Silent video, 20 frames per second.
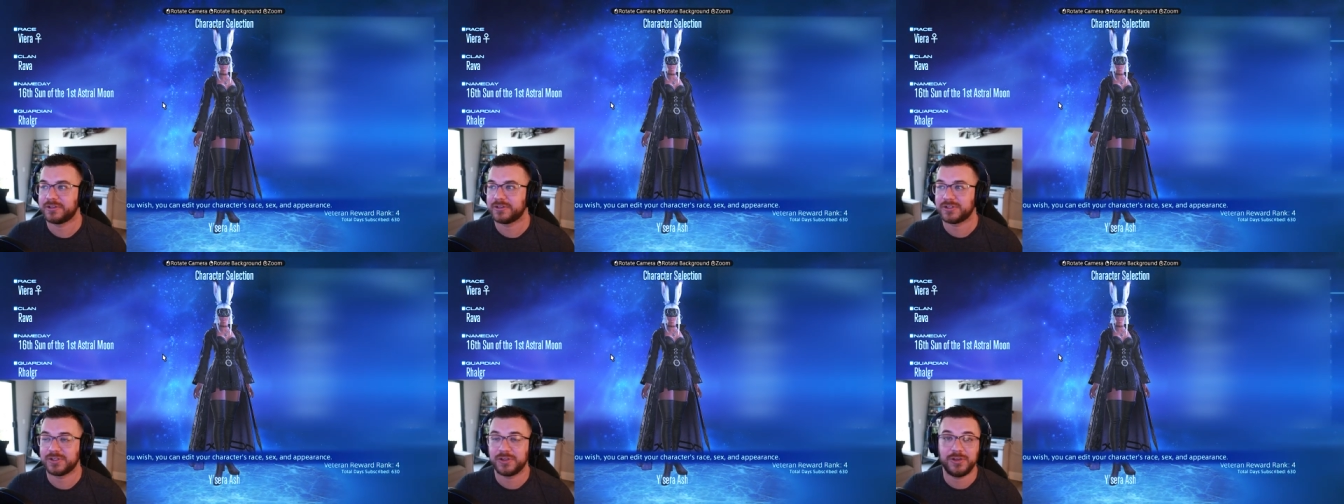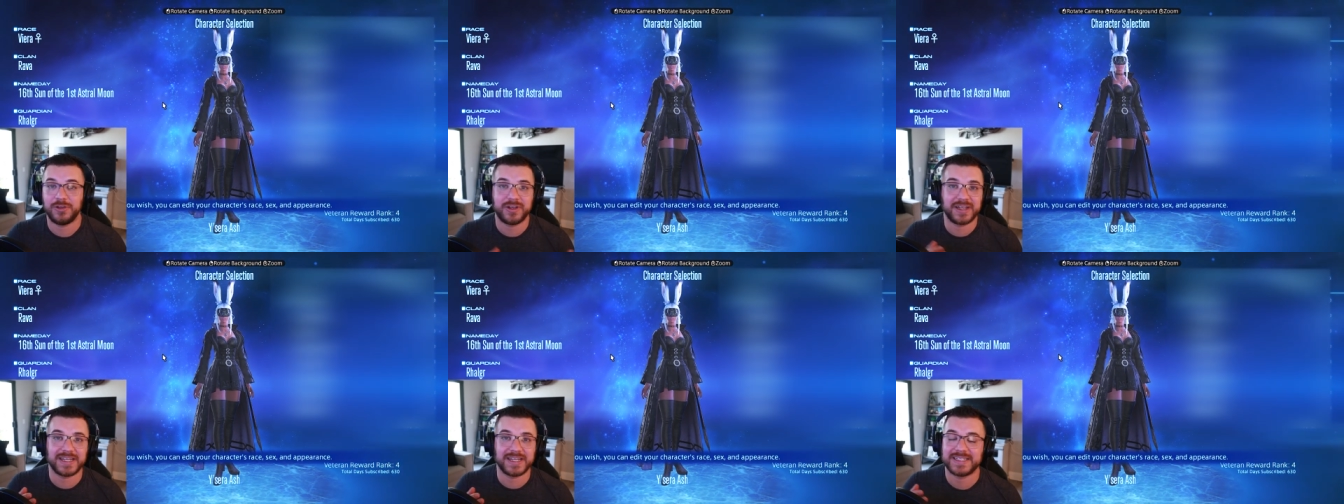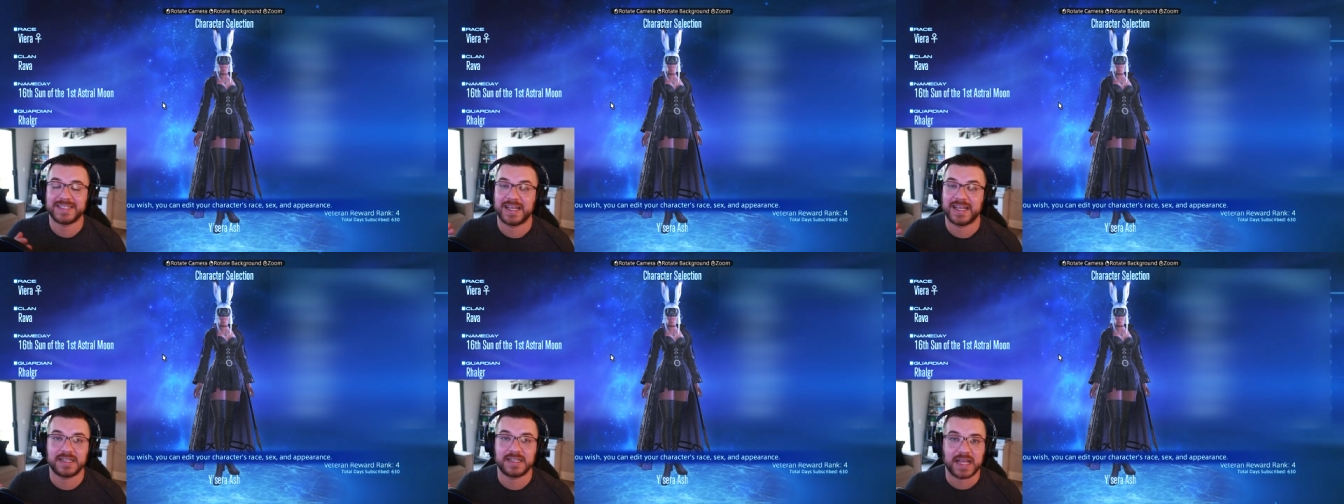so you can
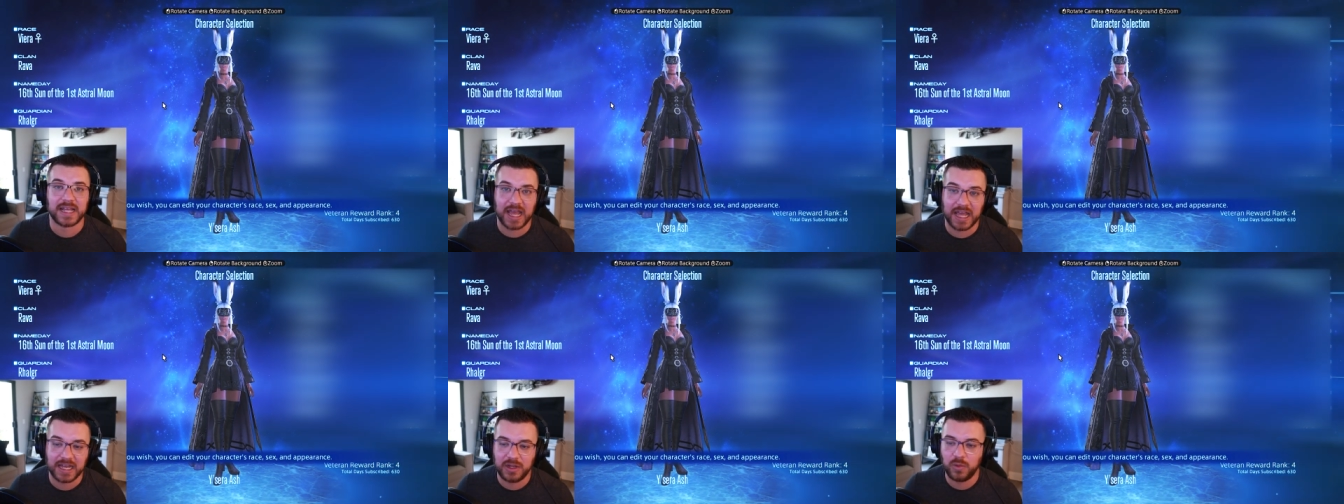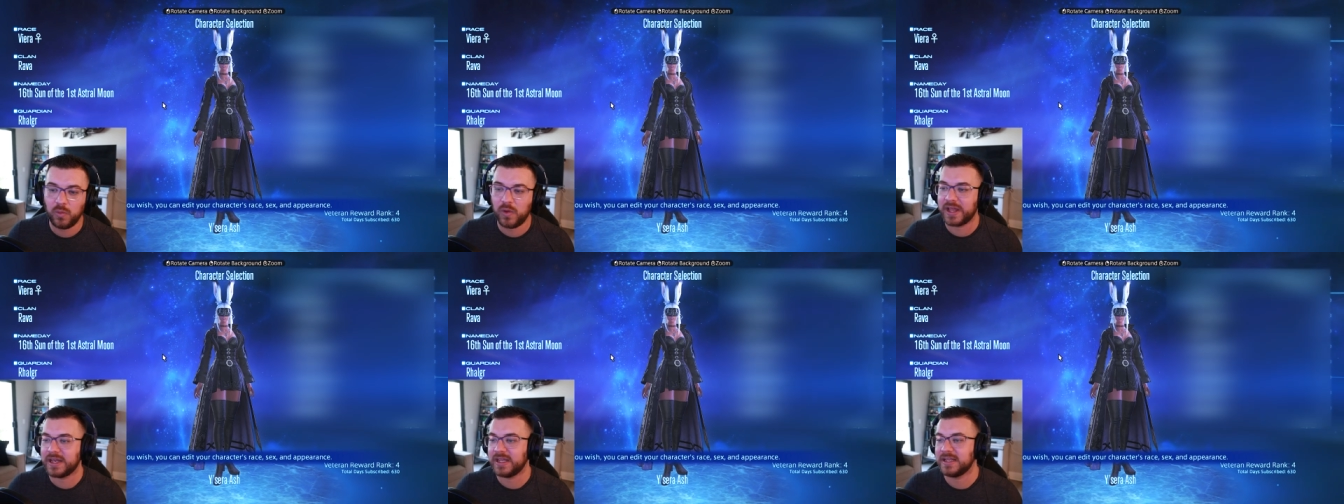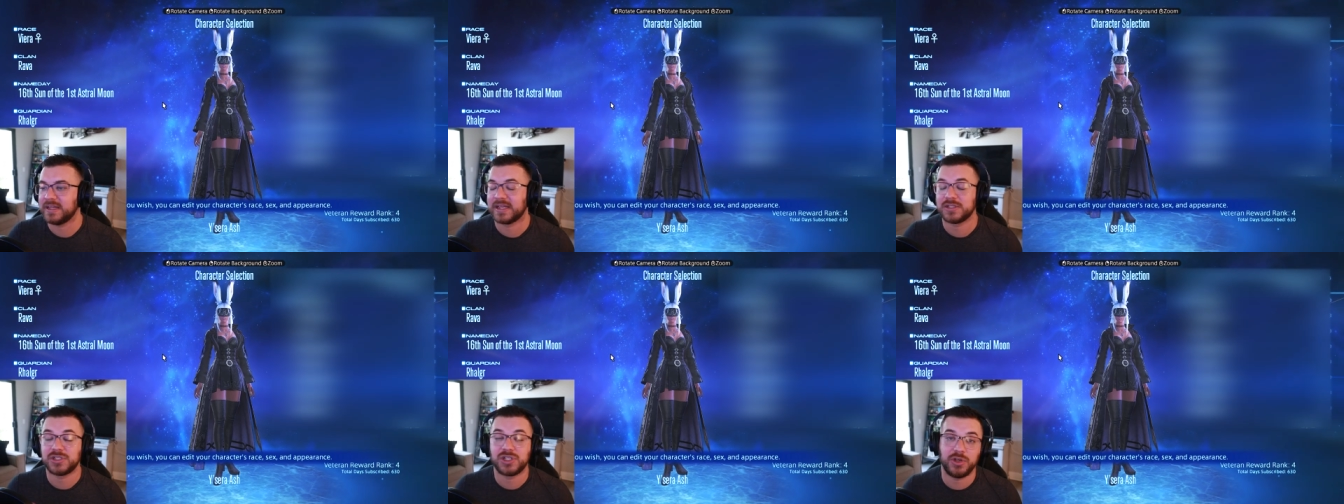attend any wedding
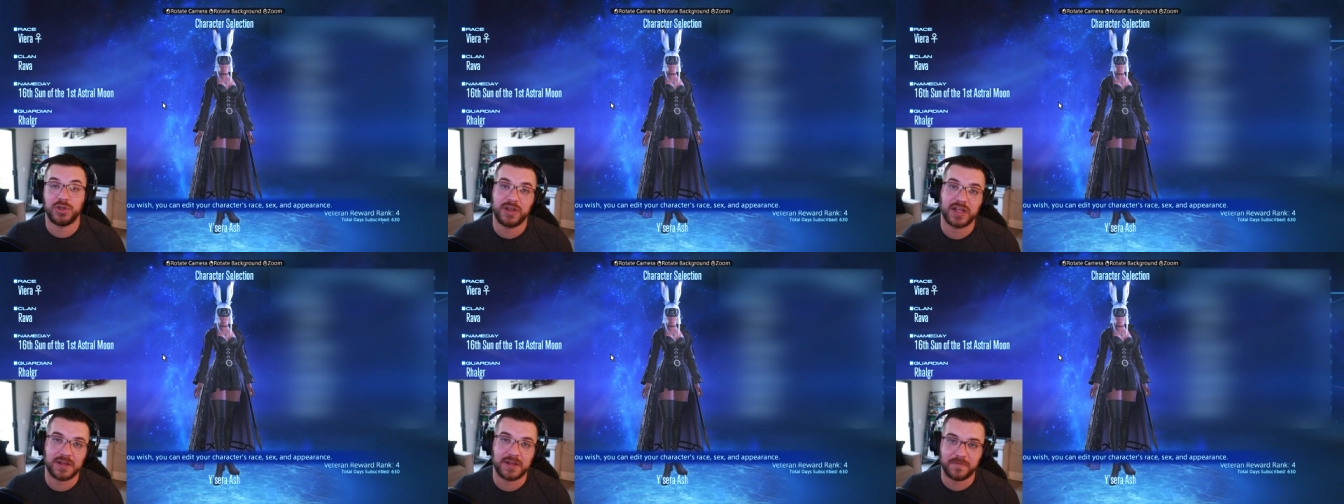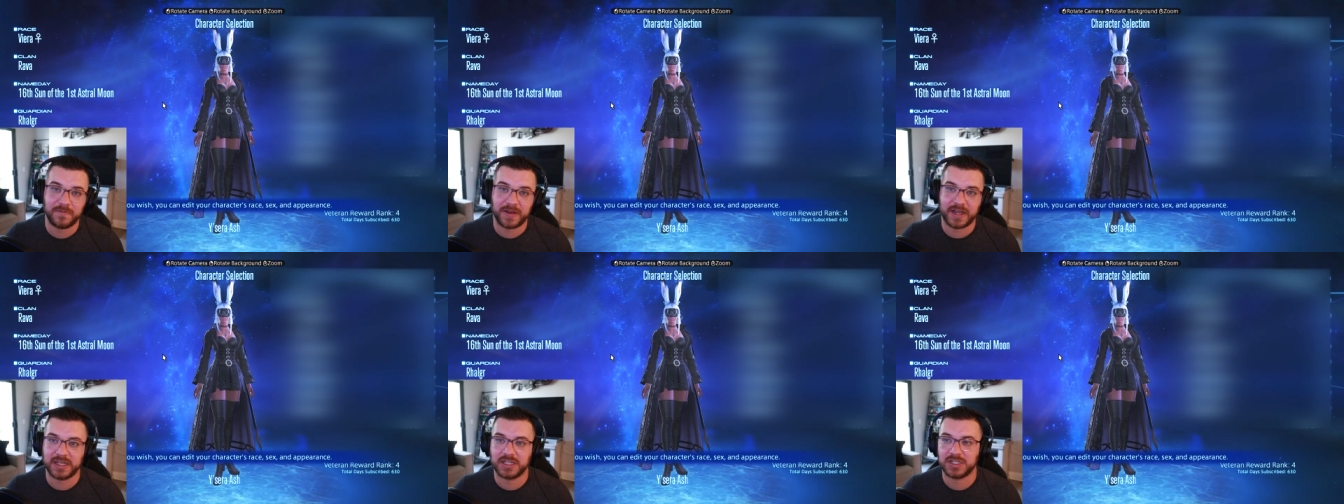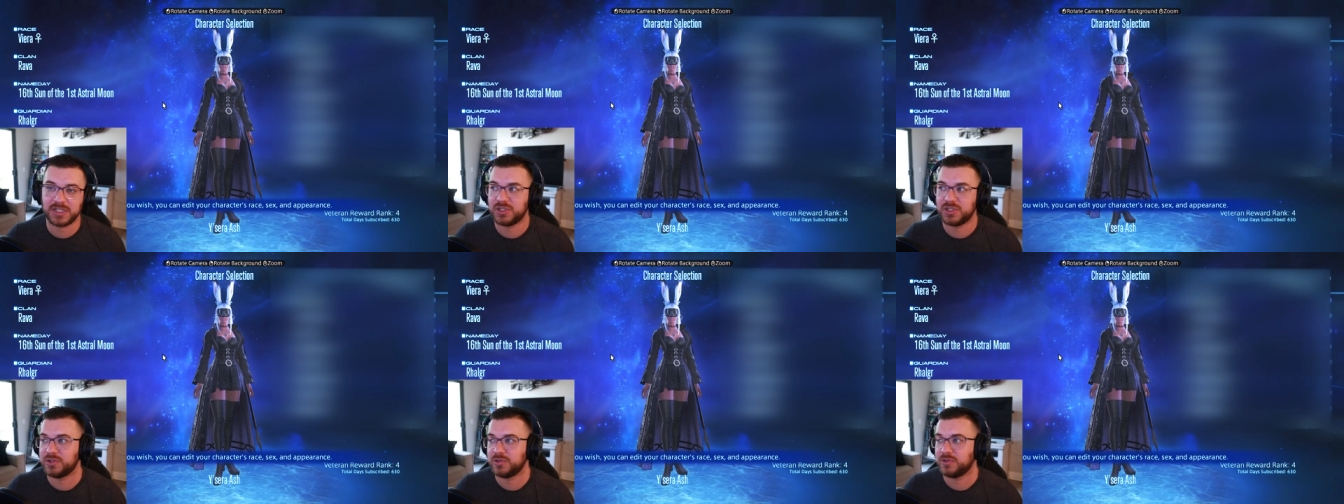that you get invited
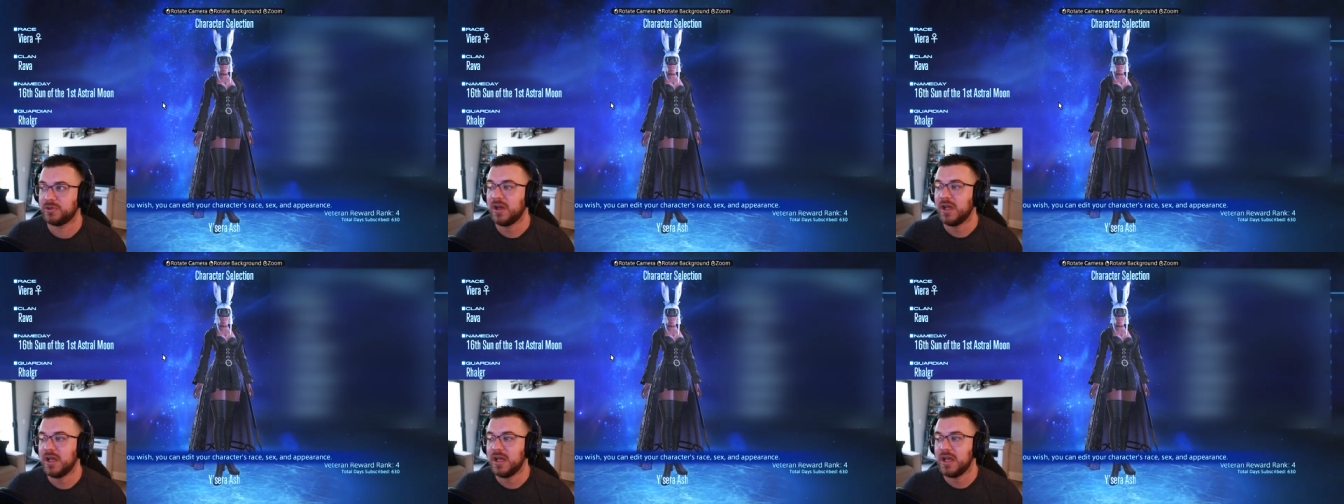to,